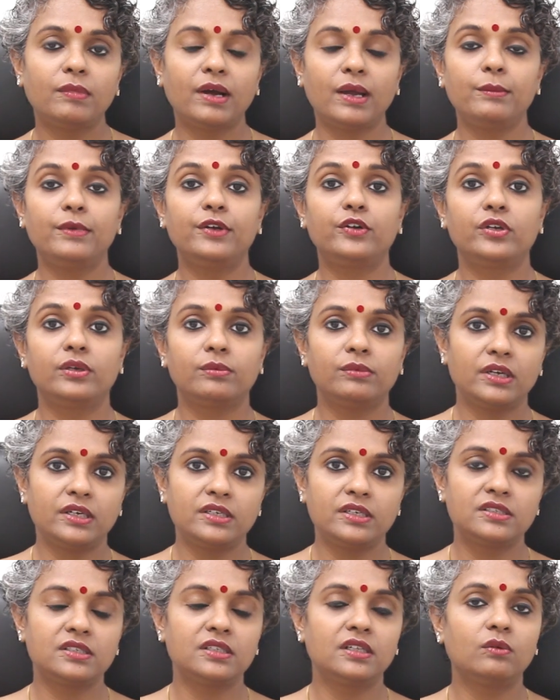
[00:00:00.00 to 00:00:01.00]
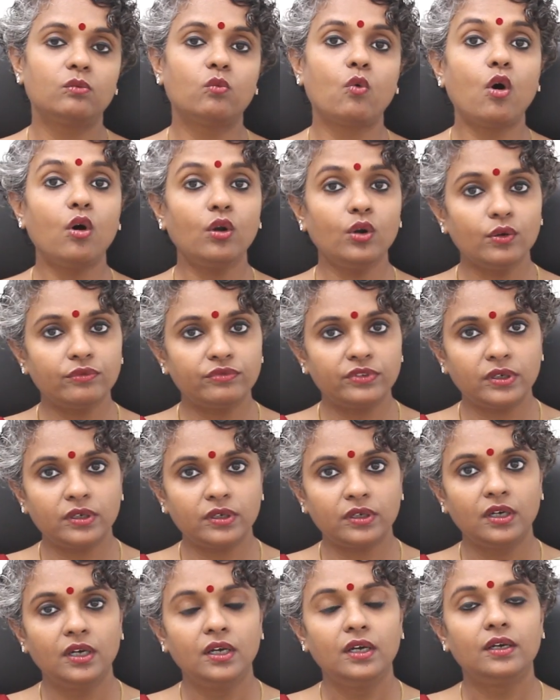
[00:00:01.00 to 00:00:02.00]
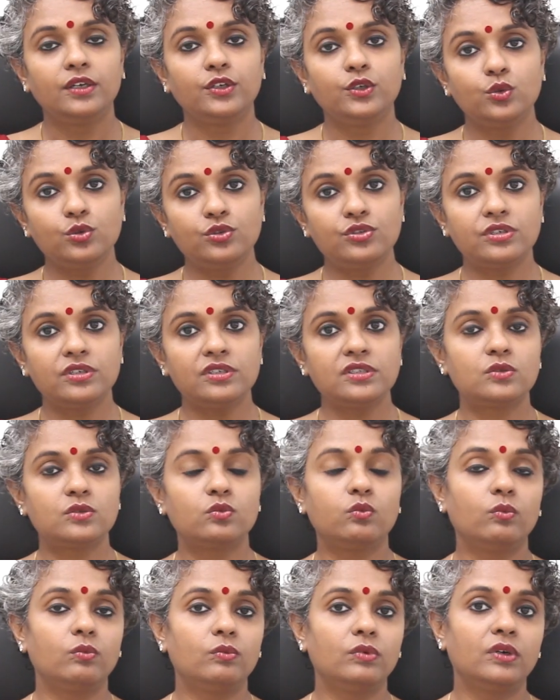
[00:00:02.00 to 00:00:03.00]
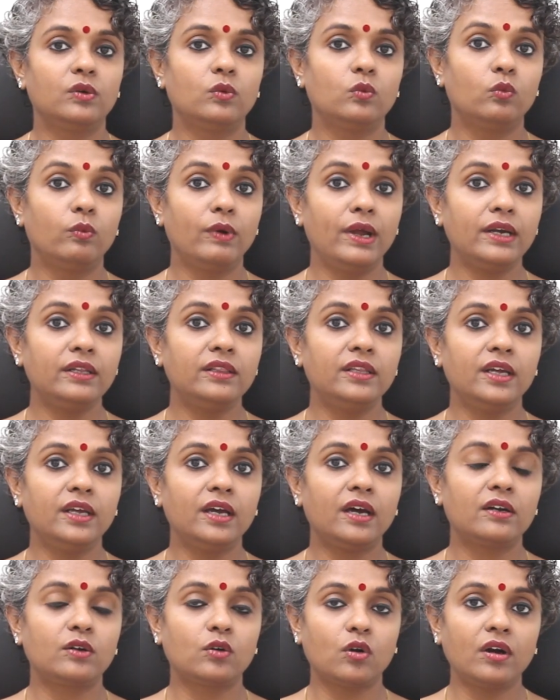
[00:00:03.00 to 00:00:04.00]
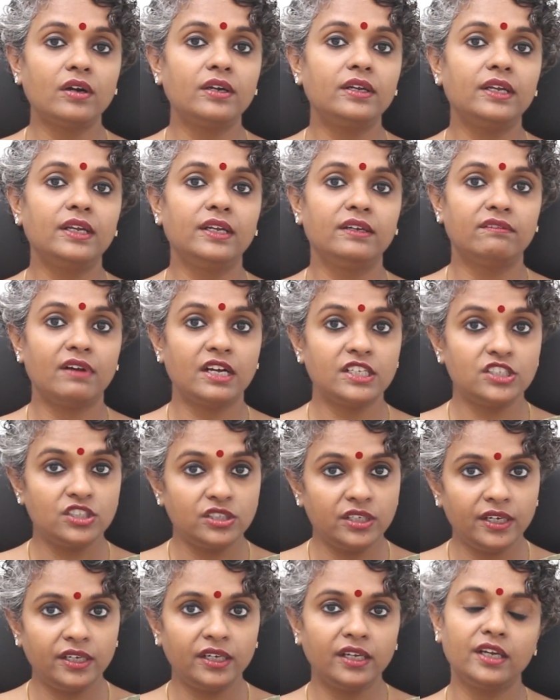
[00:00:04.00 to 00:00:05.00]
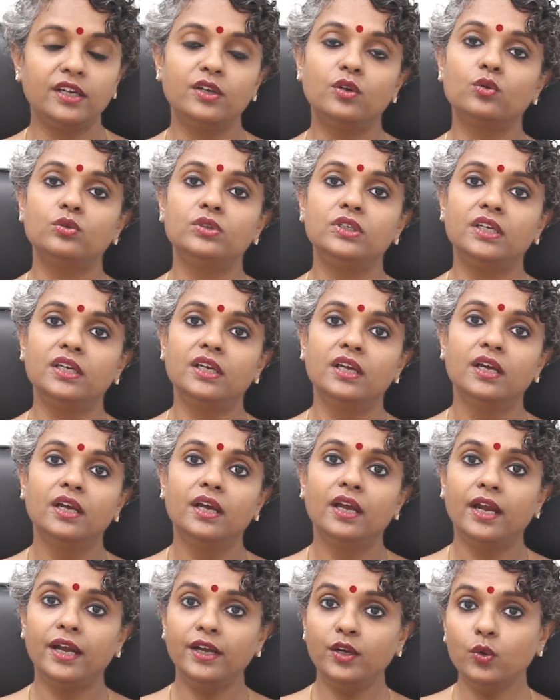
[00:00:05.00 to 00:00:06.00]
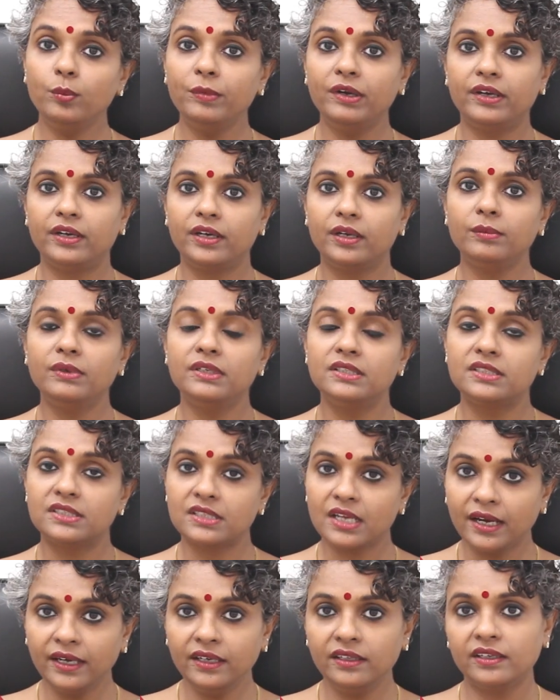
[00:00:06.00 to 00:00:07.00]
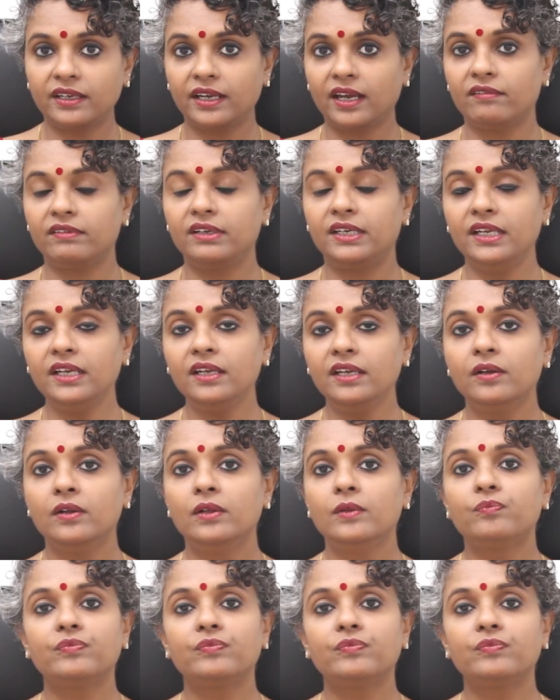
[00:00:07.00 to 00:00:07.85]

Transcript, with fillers: myometrium, that is in the wall of the uterus, uh, where they are not invaginating into the endometrium inside the cavity,